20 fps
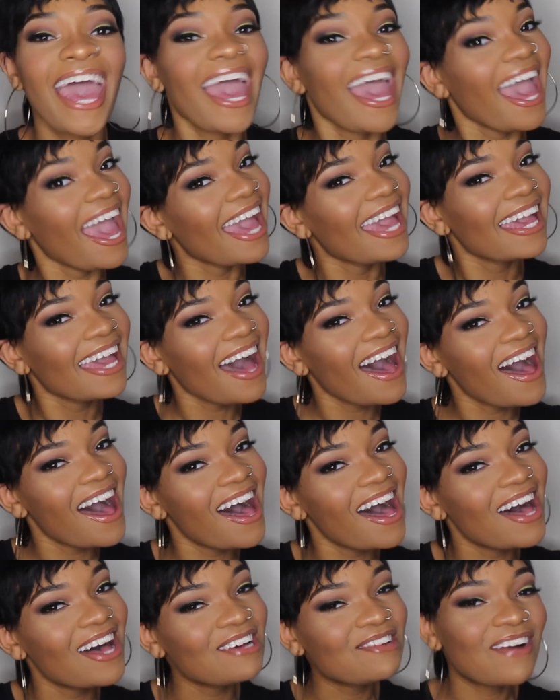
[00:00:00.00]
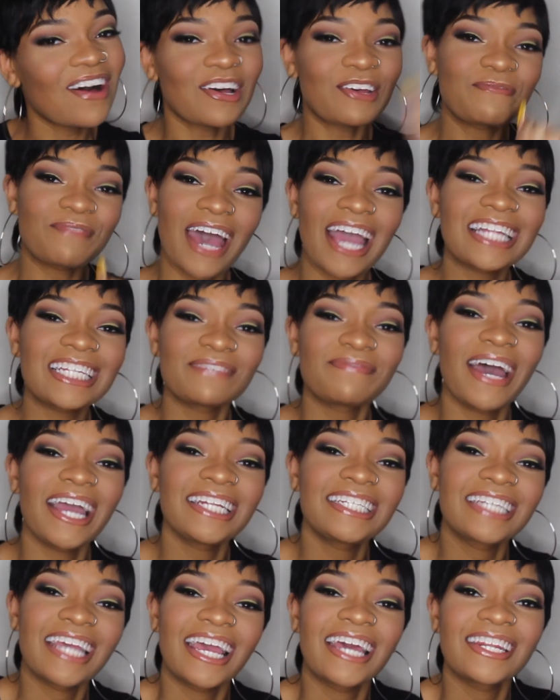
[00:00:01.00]
Hey y'all, welcome back to my
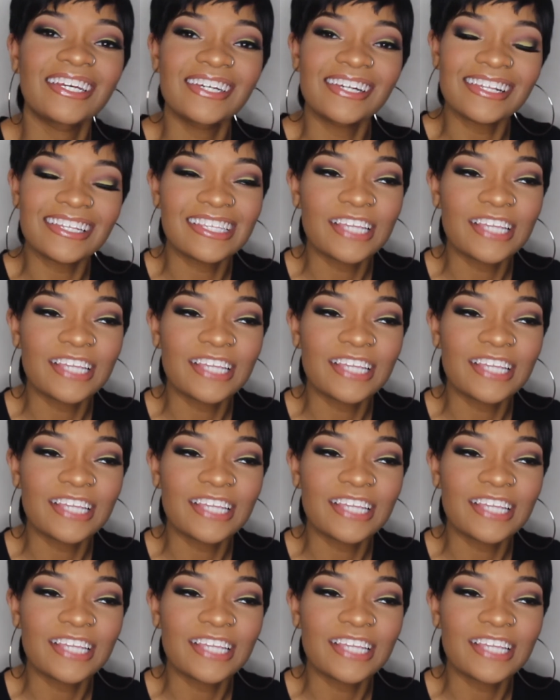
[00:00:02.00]
channel.